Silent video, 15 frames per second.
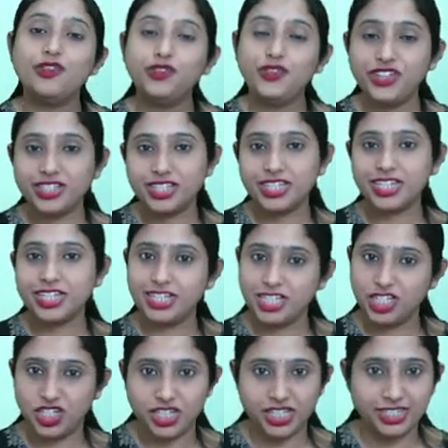physical
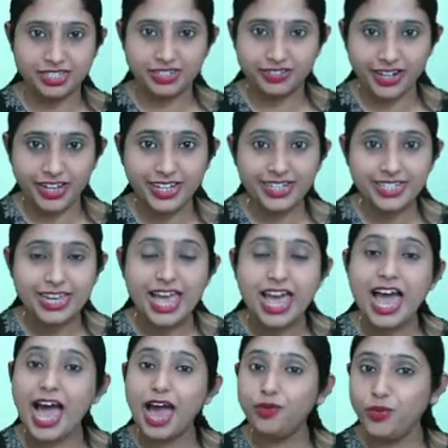change, right?
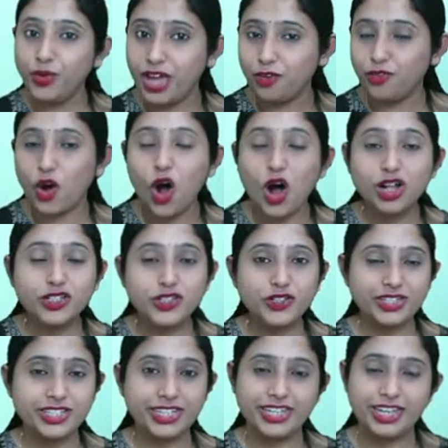And we have also
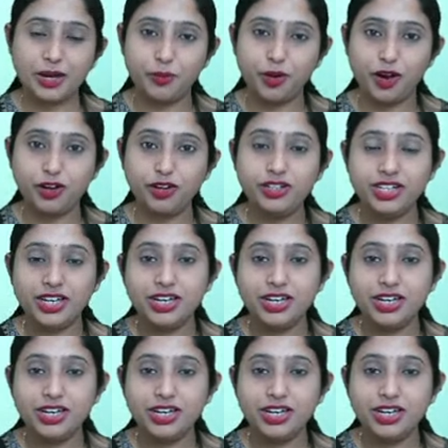seen about